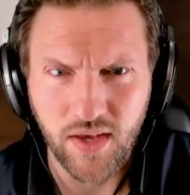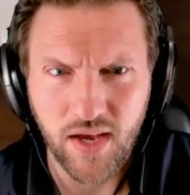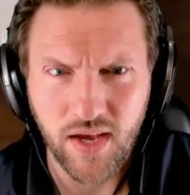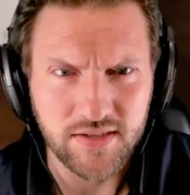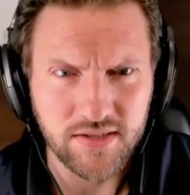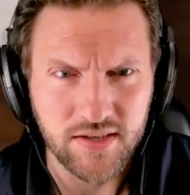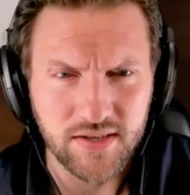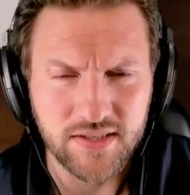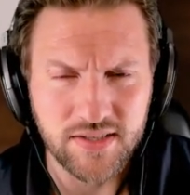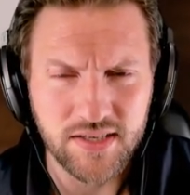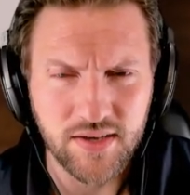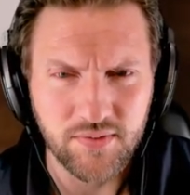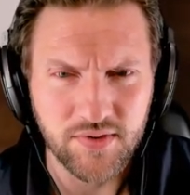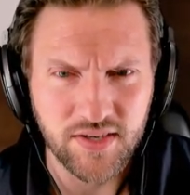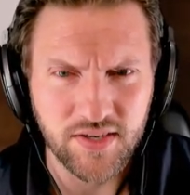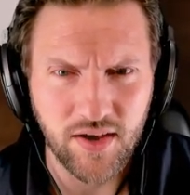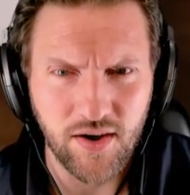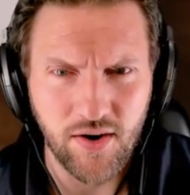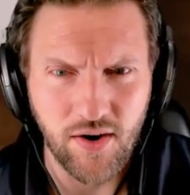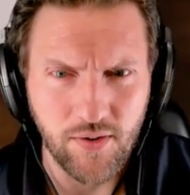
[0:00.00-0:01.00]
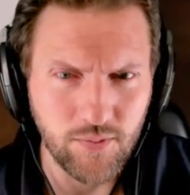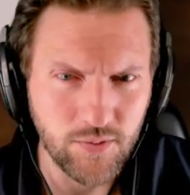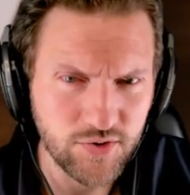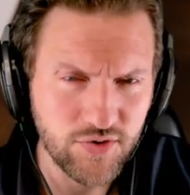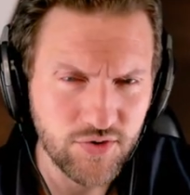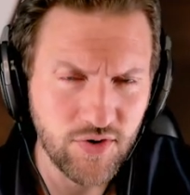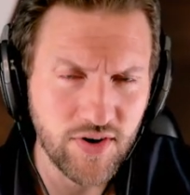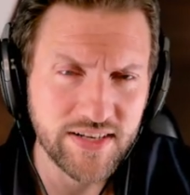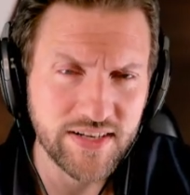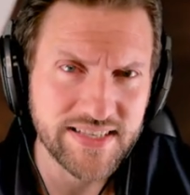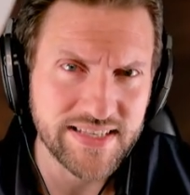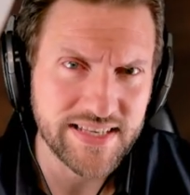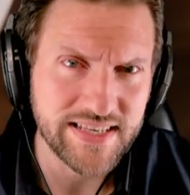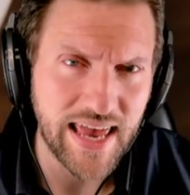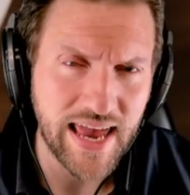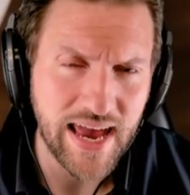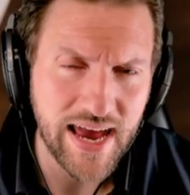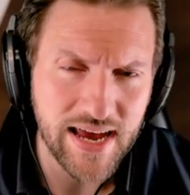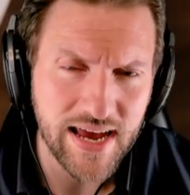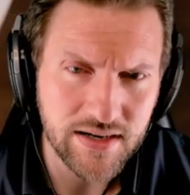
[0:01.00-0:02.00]
Okay, so let's give this a go. We'll try and
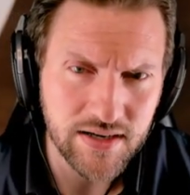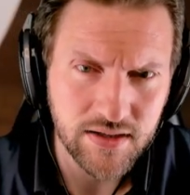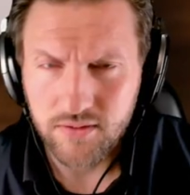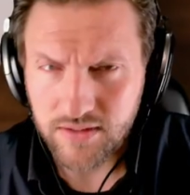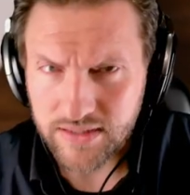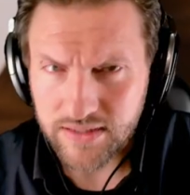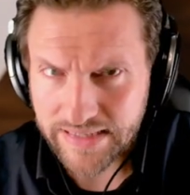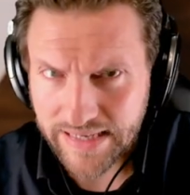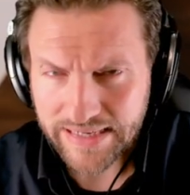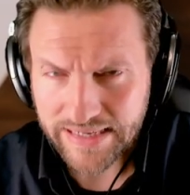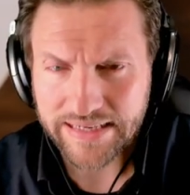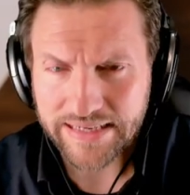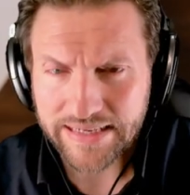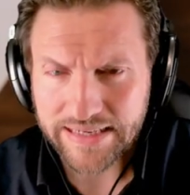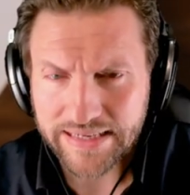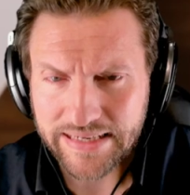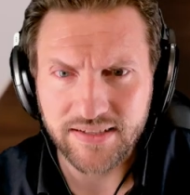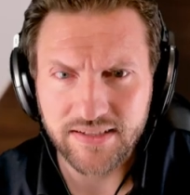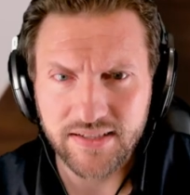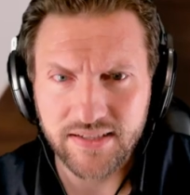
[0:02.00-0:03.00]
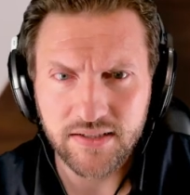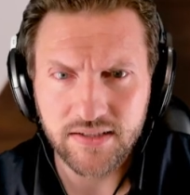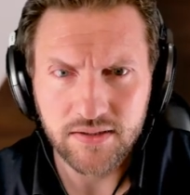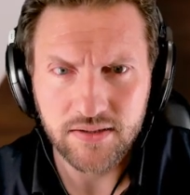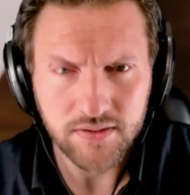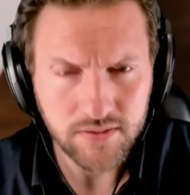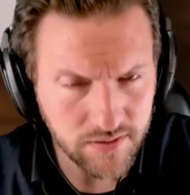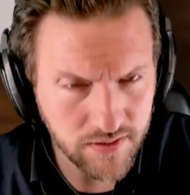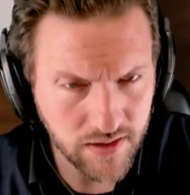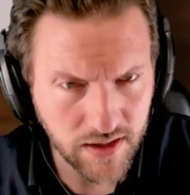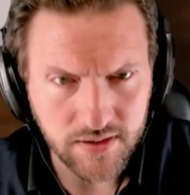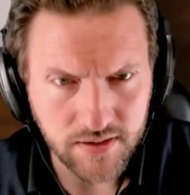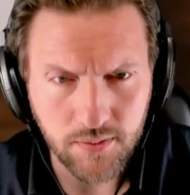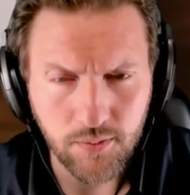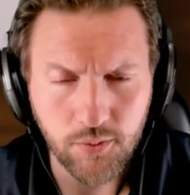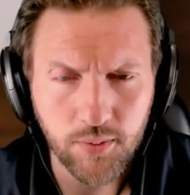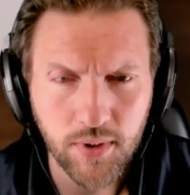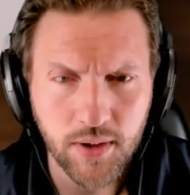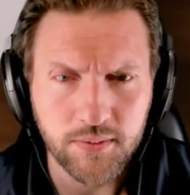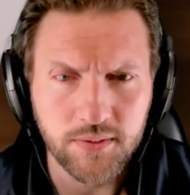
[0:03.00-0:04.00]
scan, get it connected, and then
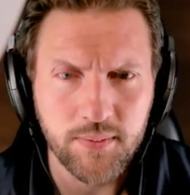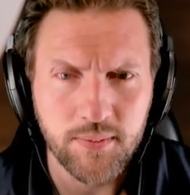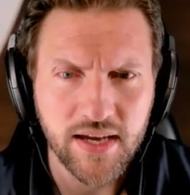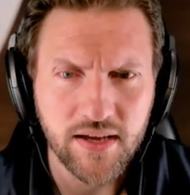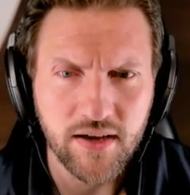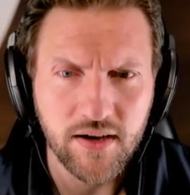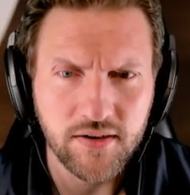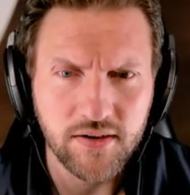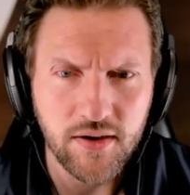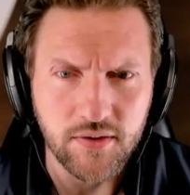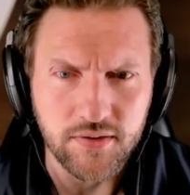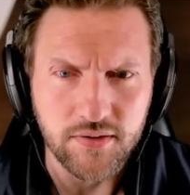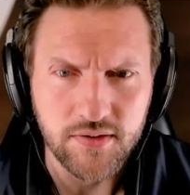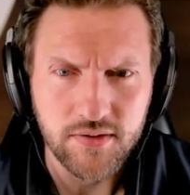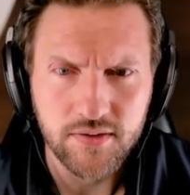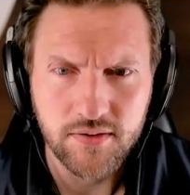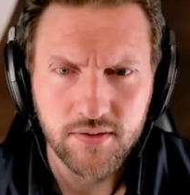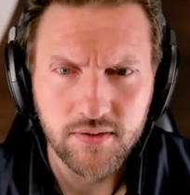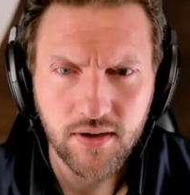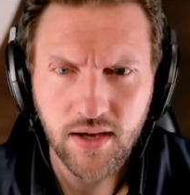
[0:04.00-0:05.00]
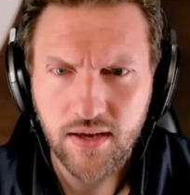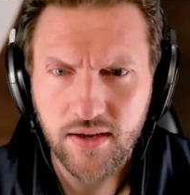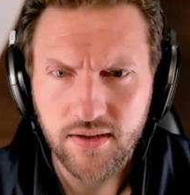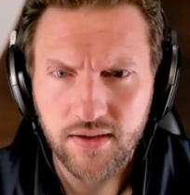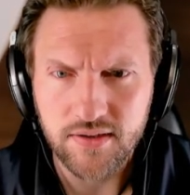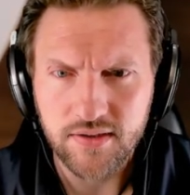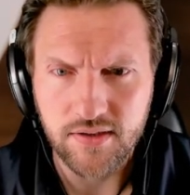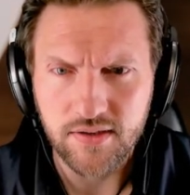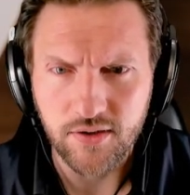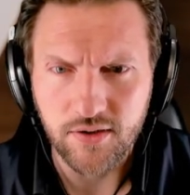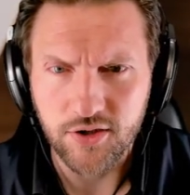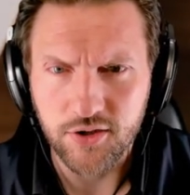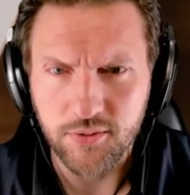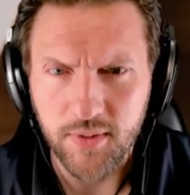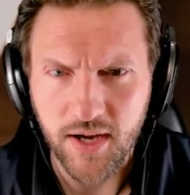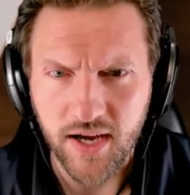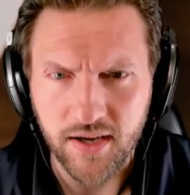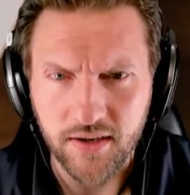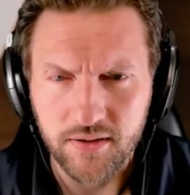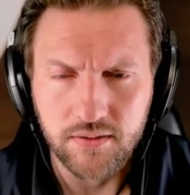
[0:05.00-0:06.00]
we'll be able to make our notes. Okay, that doesn't look too
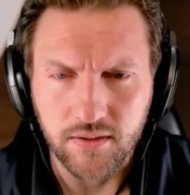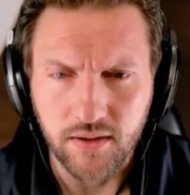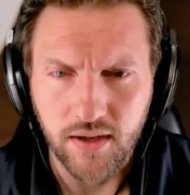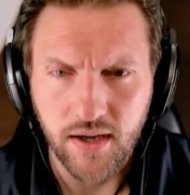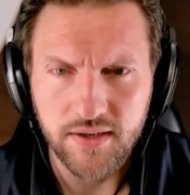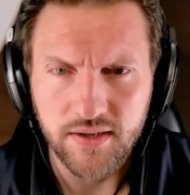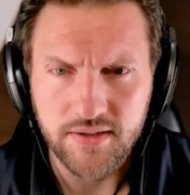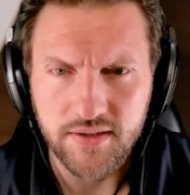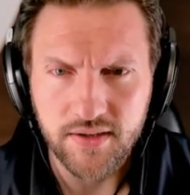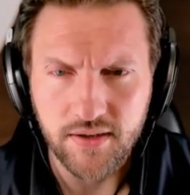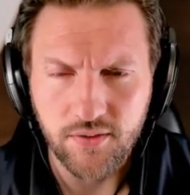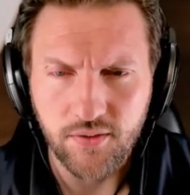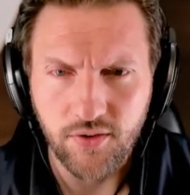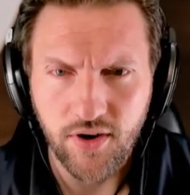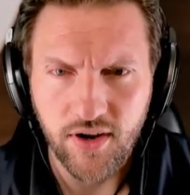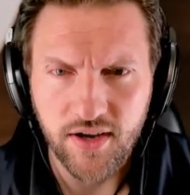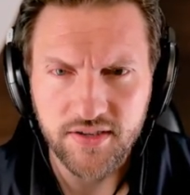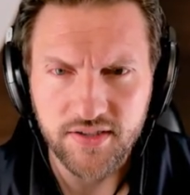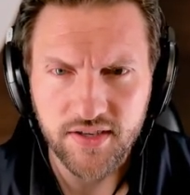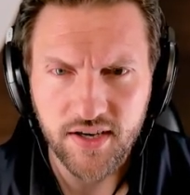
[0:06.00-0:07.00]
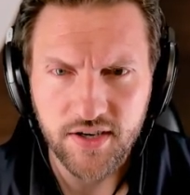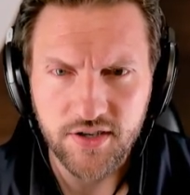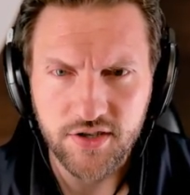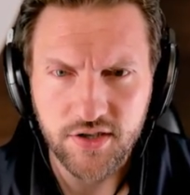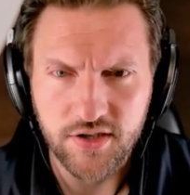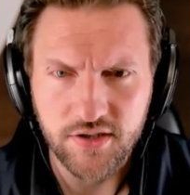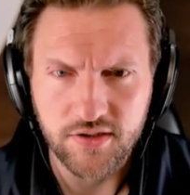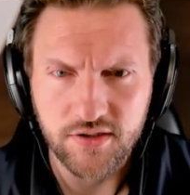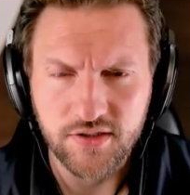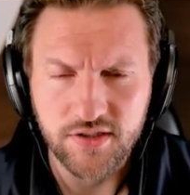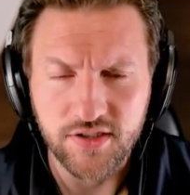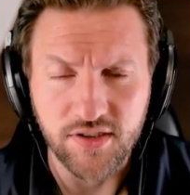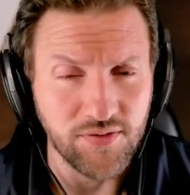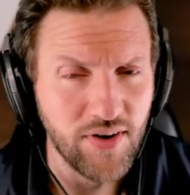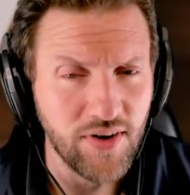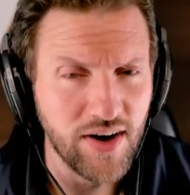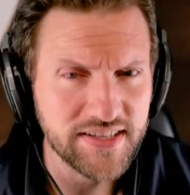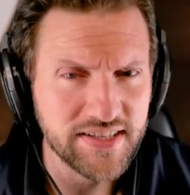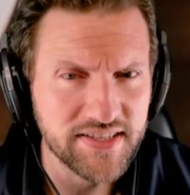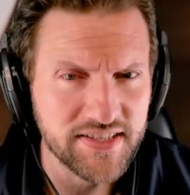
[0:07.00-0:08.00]
bad. Okay, synchronization,
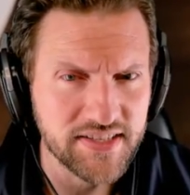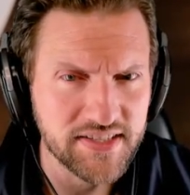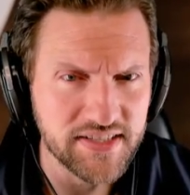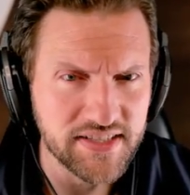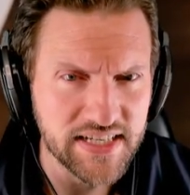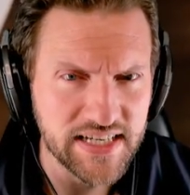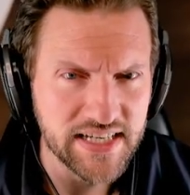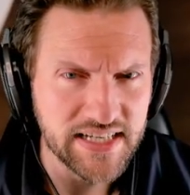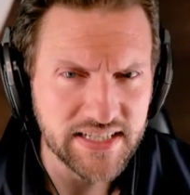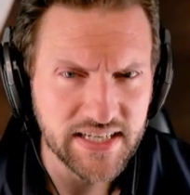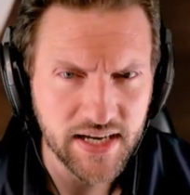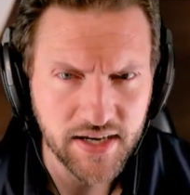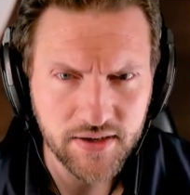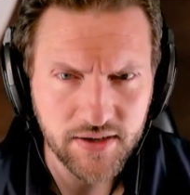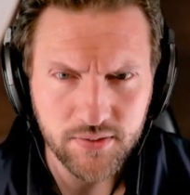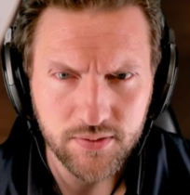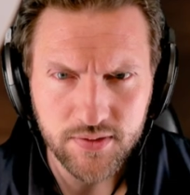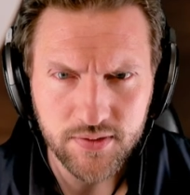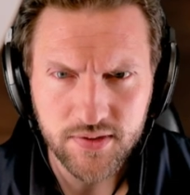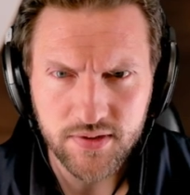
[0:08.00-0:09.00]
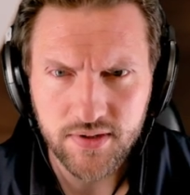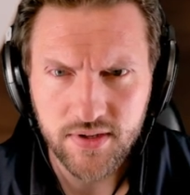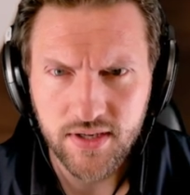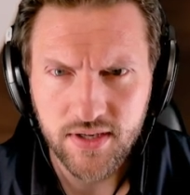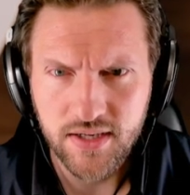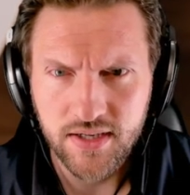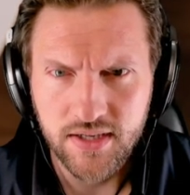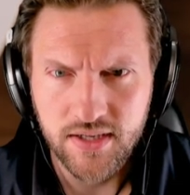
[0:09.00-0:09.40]
device details.